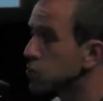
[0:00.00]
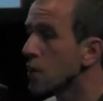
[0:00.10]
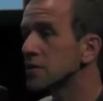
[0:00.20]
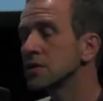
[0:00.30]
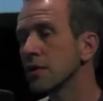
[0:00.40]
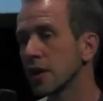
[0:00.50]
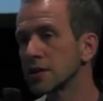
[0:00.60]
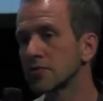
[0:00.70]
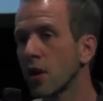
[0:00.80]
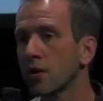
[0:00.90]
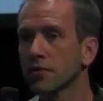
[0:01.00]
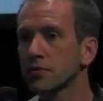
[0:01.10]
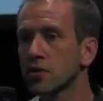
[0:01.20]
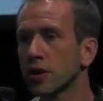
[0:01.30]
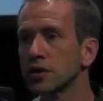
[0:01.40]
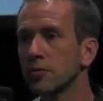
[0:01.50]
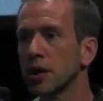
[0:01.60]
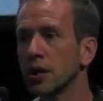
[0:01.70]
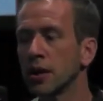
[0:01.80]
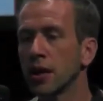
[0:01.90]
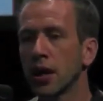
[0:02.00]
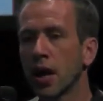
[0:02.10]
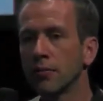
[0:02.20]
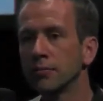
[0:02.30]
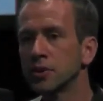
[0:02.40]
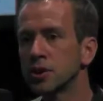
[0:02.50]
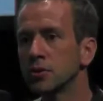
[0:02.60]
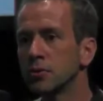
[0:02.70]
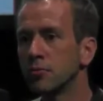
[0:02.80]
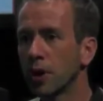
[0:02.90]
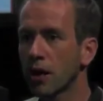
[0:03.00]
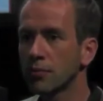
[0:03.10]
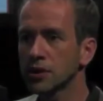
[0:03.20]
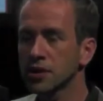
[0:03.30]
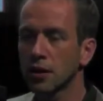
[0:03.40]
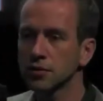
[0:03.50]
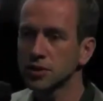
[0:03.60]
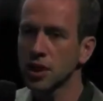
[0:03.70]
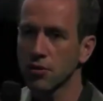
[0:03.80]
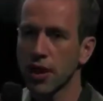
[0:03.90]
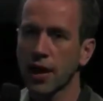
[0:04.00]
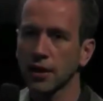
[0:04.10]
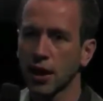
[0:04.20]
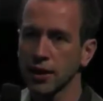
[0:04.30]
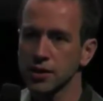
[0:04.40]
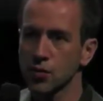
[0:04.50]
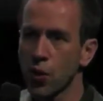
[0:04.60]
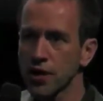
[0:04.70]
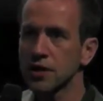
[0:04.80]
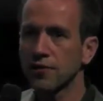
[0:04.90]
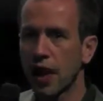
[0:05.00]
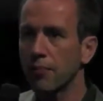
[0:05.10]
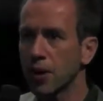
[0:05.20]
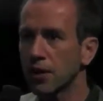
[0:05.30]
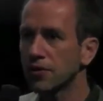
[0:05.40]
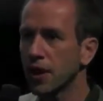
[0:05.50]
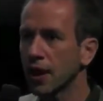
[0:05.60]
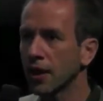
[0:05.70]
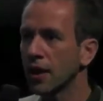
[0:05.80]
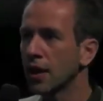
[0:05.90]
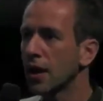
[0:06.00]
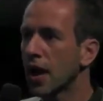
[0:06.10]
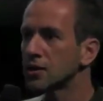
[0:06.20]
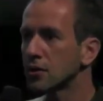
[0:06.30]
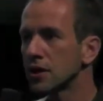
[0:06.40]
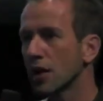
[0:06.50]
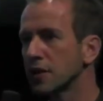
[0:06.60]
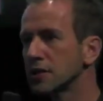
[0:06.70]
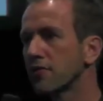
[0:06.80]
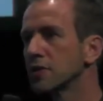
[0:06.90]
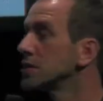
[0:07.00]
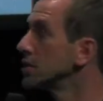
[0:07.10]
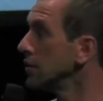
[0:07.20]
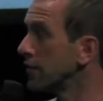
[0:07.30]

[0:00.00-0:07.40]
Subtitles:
worth doing is, rather than trying to become a startled deer in the headlights and waiting for that big thing and doing nothing different until you